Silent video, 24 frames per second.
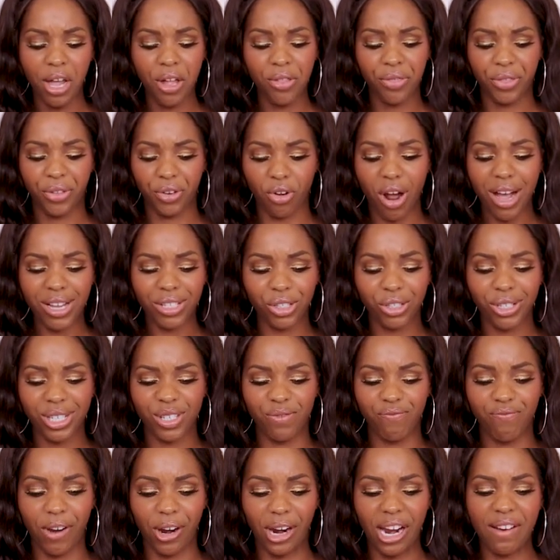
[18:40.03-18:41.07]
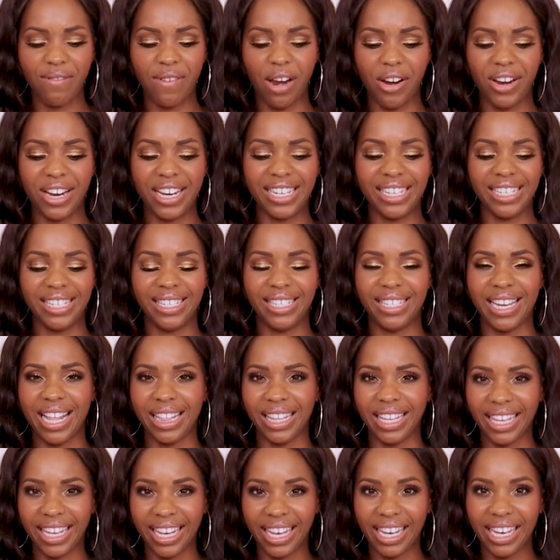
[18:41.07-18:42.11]
They're also just very, very
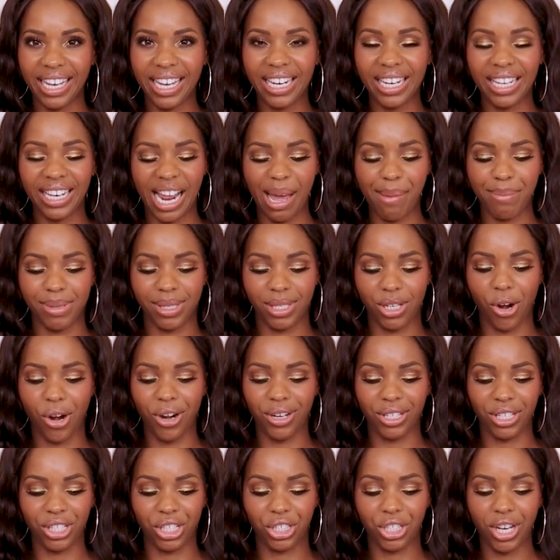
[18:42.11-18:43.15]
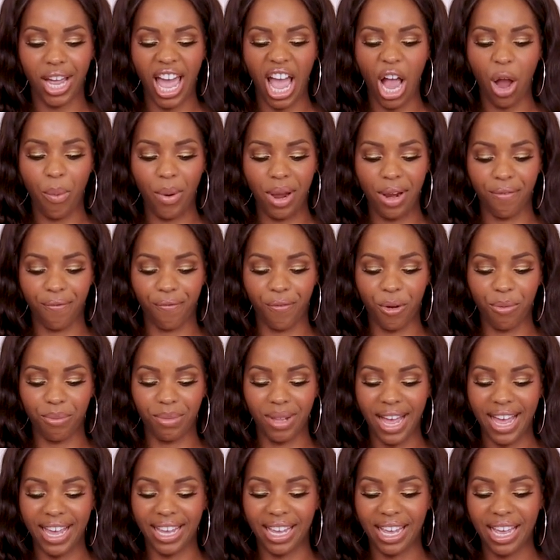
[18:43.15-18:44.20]
delicate, and I'm starting to shy away from
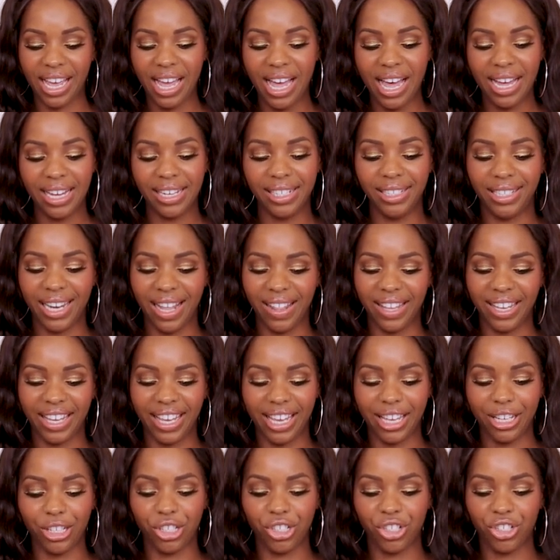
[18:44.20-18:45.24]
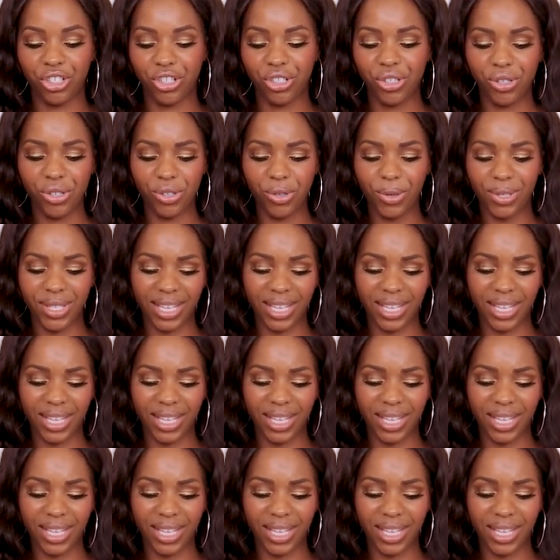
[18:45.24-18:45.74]
like delicate shoes.